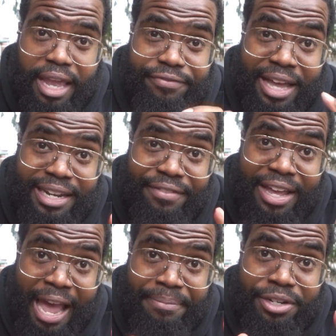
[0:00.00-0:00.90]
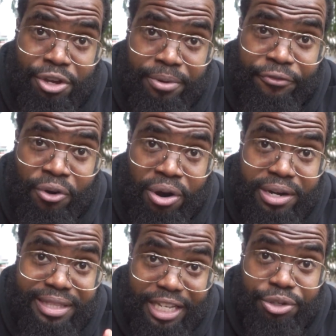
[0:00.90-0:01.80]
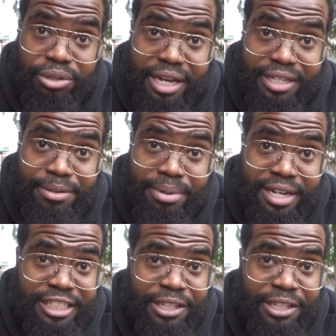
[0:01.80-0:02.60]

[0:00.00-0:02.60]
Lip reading: If that never happened to you before, then you lucky, because